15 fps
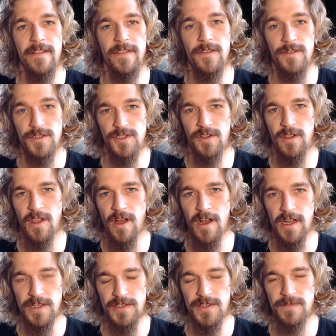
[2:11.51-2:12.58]
those
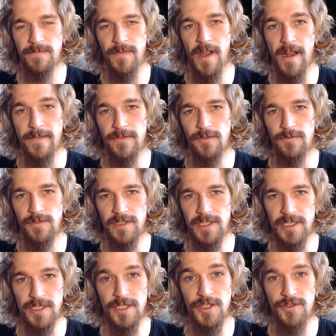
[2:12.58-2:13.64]
claws offer
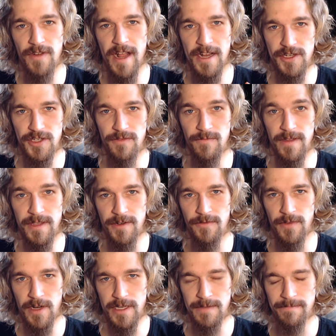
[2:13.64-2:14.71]
really good traction when they're
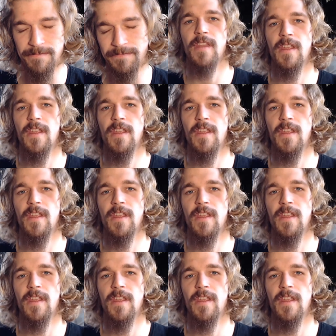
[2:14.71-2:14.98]
running,